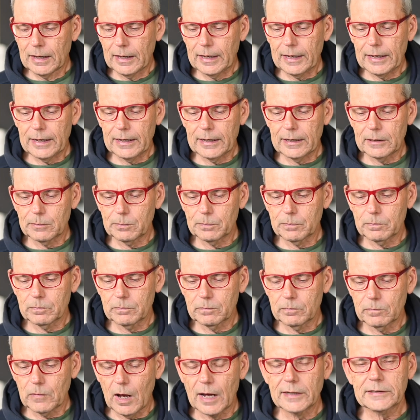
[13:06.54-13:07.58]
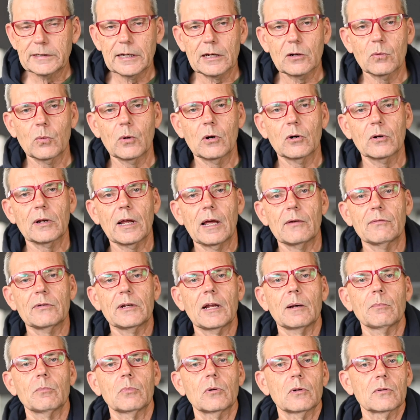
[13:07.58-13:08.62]
iTechworld have a
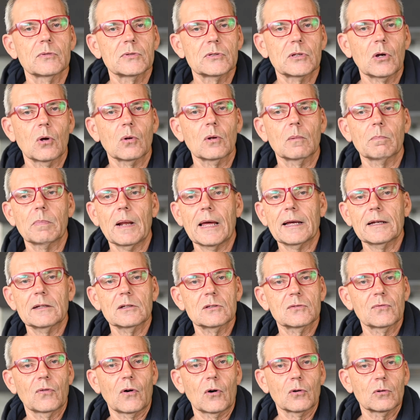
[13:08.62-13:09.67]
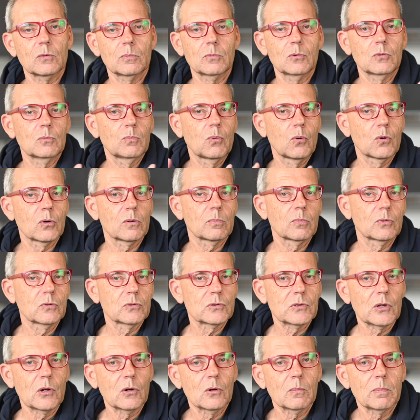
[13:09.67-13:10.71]
number of solar blankets, foldable, portable
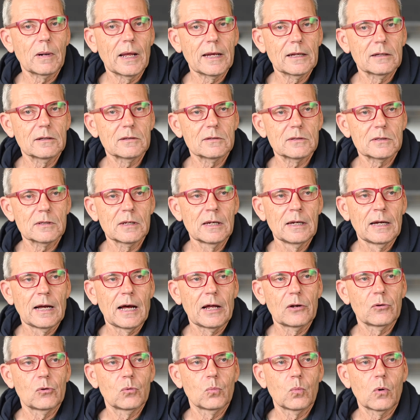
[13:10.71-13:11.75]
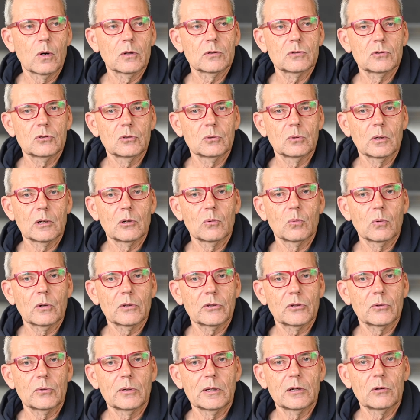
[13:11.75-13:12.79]
solar blankets, 100 watt, 200
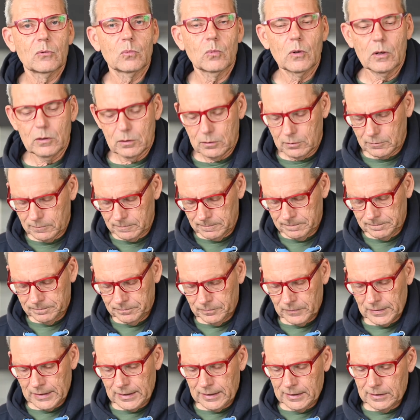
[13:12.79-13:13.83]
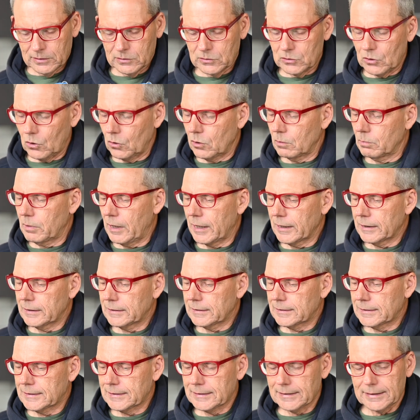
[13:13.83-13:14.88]
watt, 300 watt solar
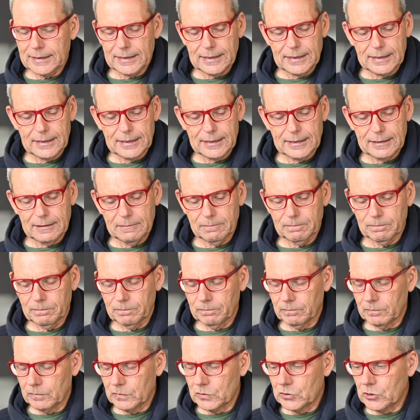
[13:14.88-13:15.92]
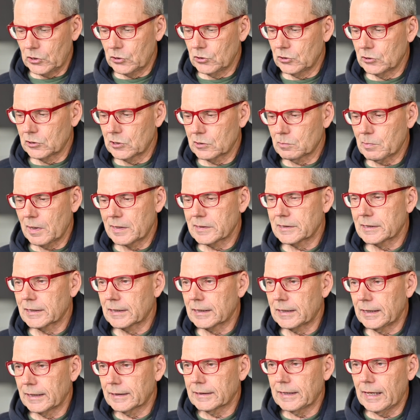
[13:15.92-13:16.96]
blankets. So you can just basically
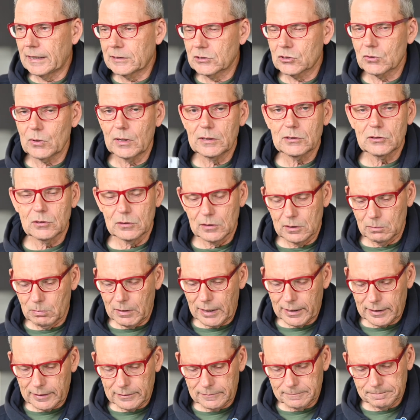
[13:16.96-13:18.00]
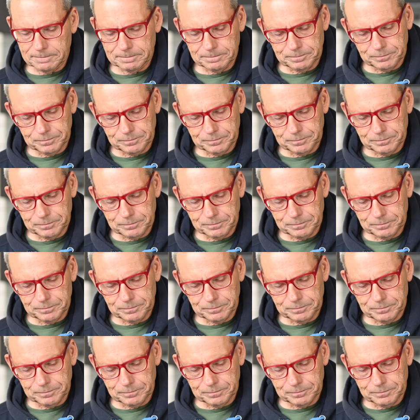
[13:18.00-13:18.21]
connect that straight to the blanket.